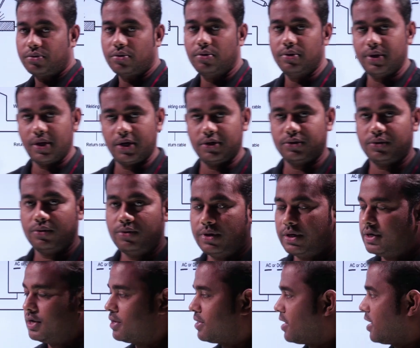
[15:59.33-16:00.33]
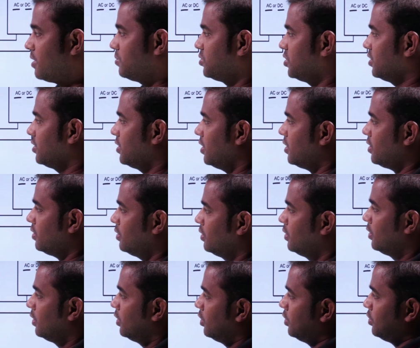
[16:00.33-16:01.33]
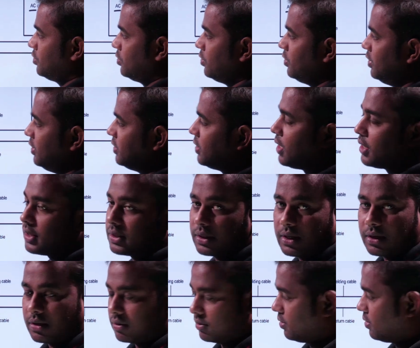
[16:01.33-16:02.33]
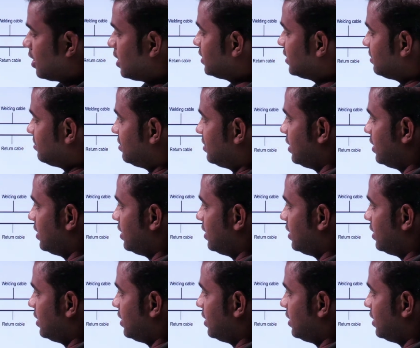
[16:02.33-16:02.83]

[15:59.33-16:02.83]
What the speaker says: So, there is no any other option here. So, these are the concepts